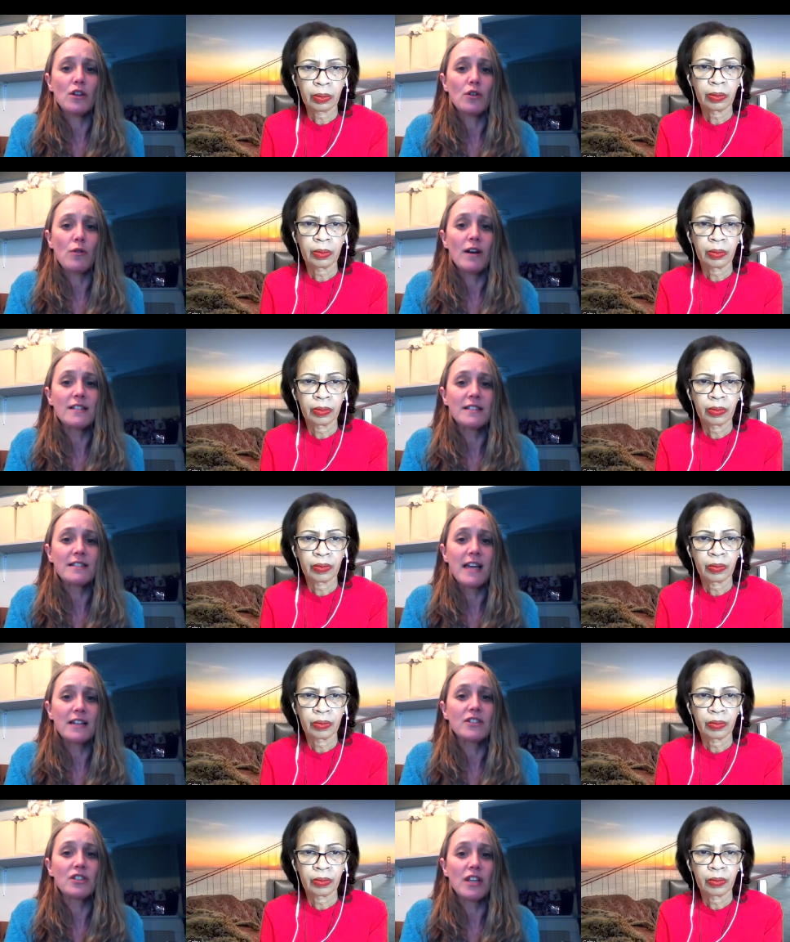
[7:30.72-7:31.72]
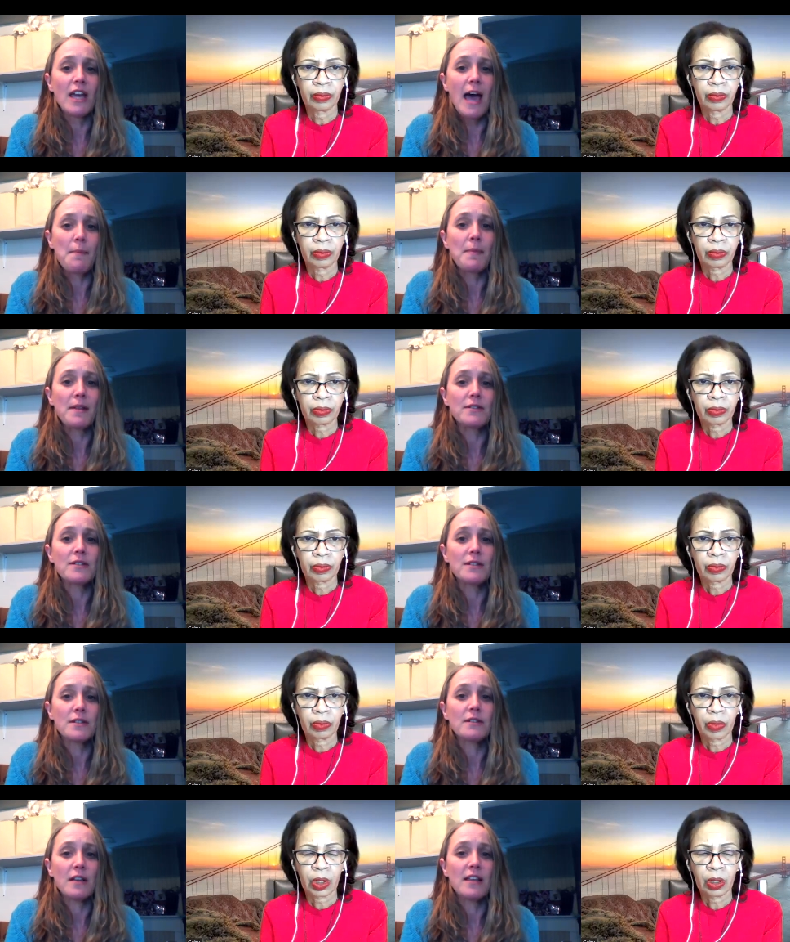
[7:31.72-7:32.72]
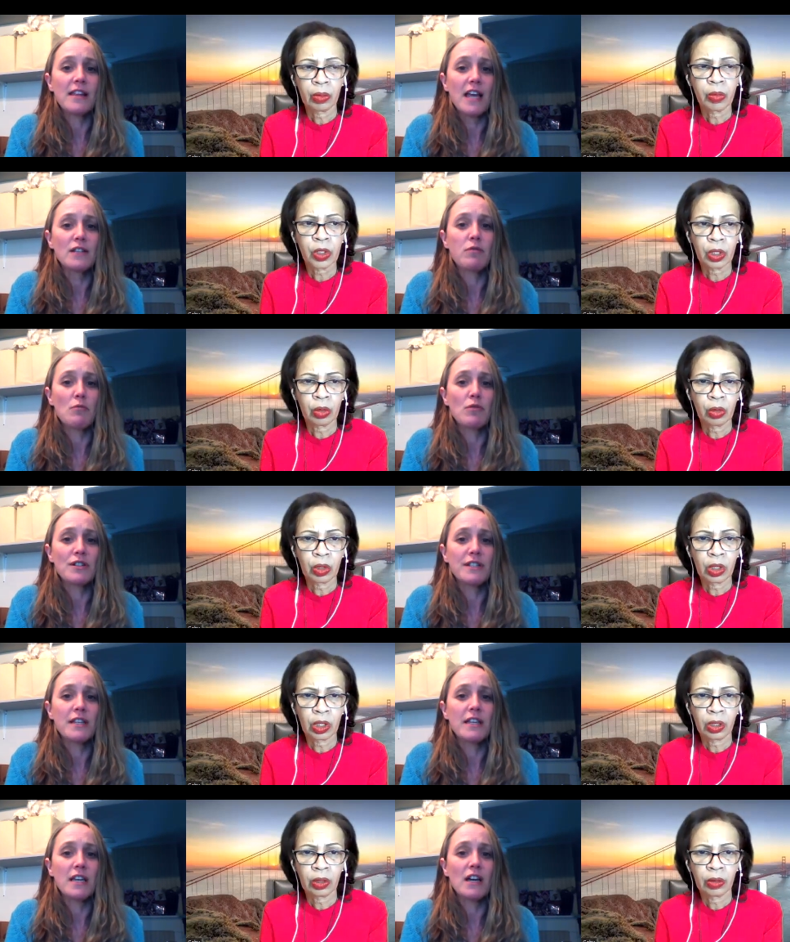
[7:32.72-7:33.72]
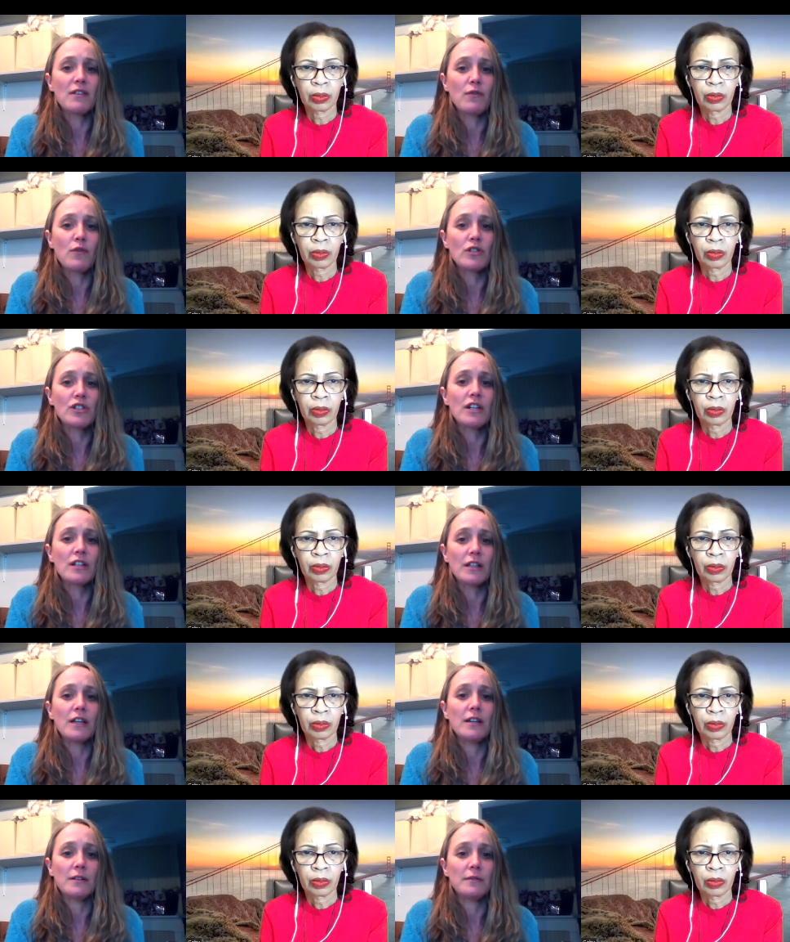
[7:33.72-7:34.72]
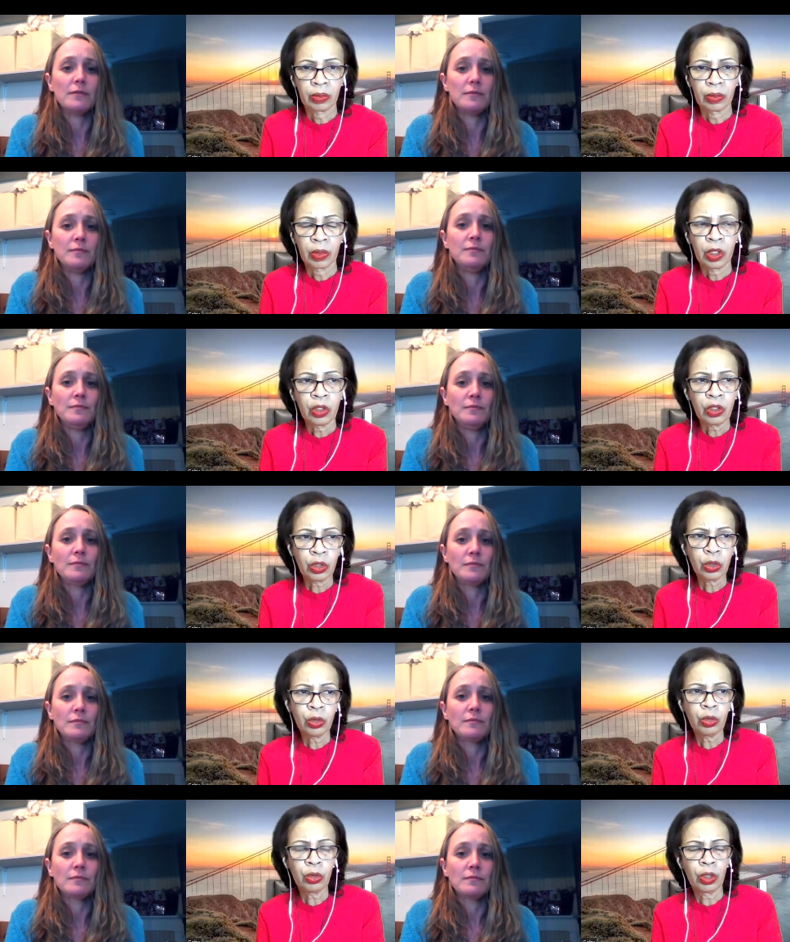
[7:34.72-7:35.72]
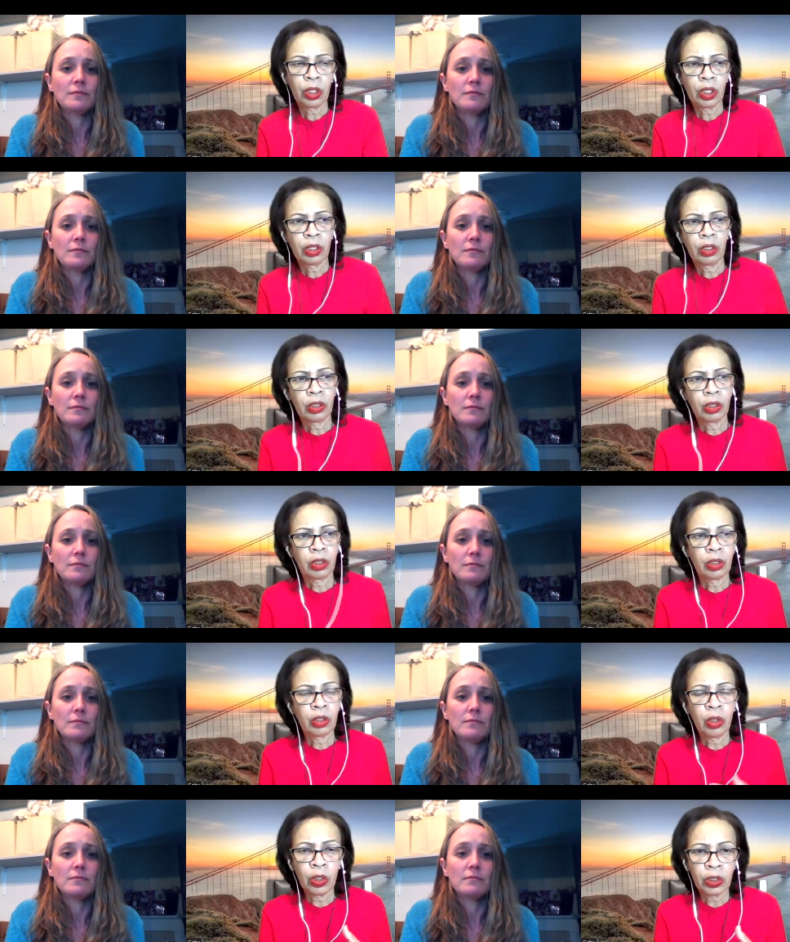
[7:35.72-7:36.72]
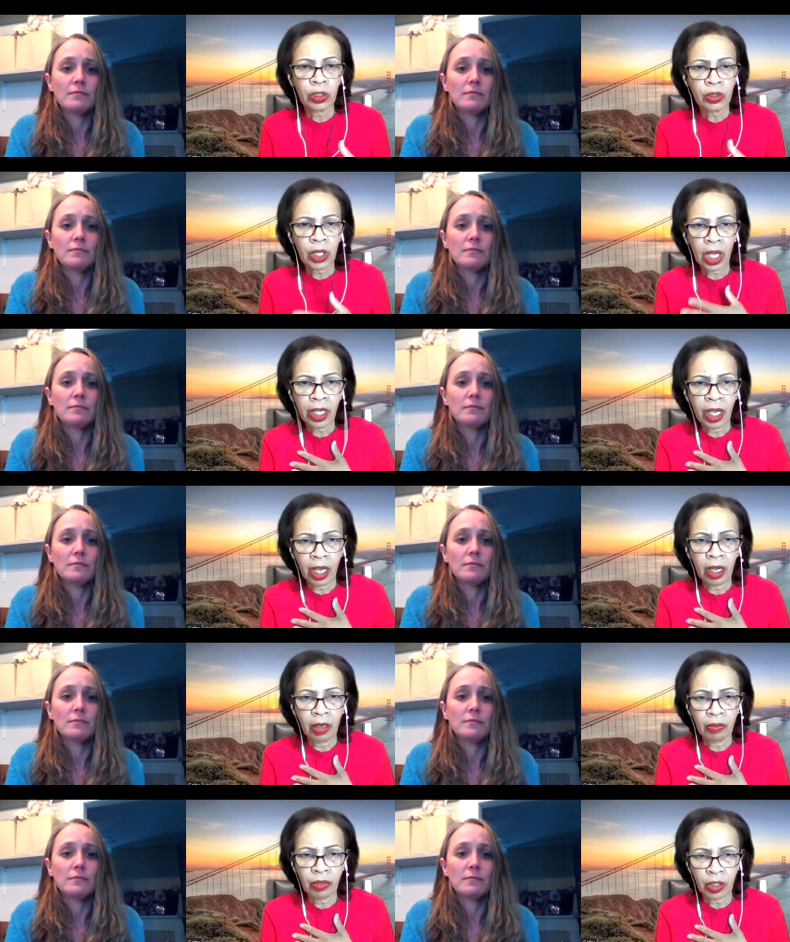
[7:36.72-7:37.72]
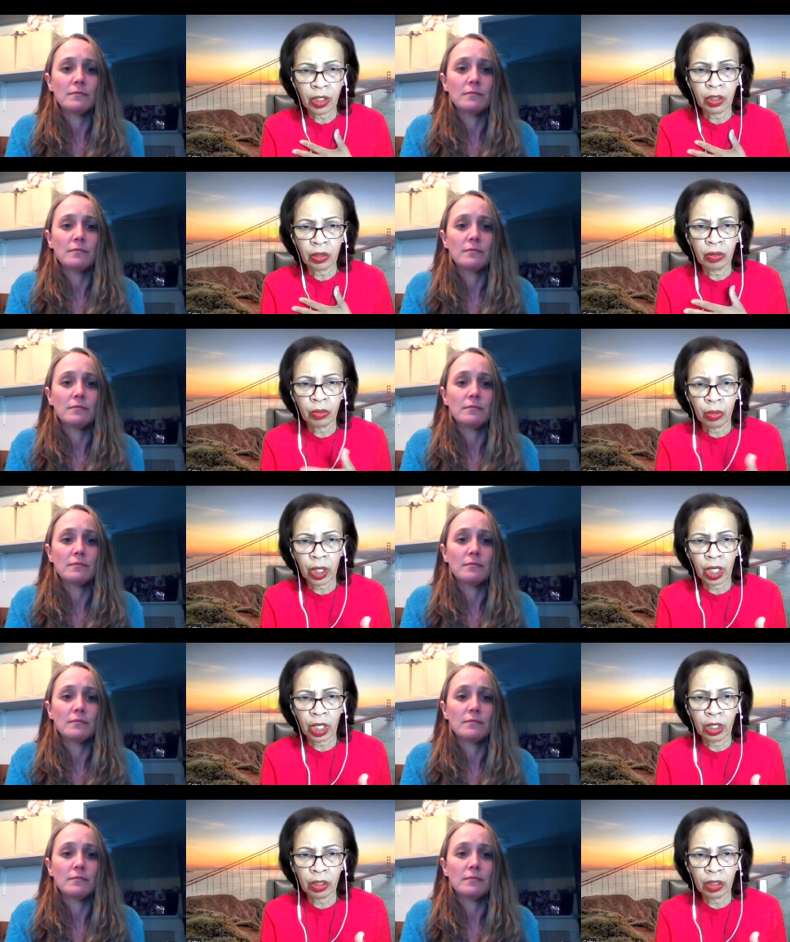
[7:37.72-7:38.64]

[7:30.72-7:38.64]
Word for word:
Speaker 1: the crisis actually happens.
Speaker 2: And that's Absolutely. What we're seeing, unfortunately. Do you notice I have here where I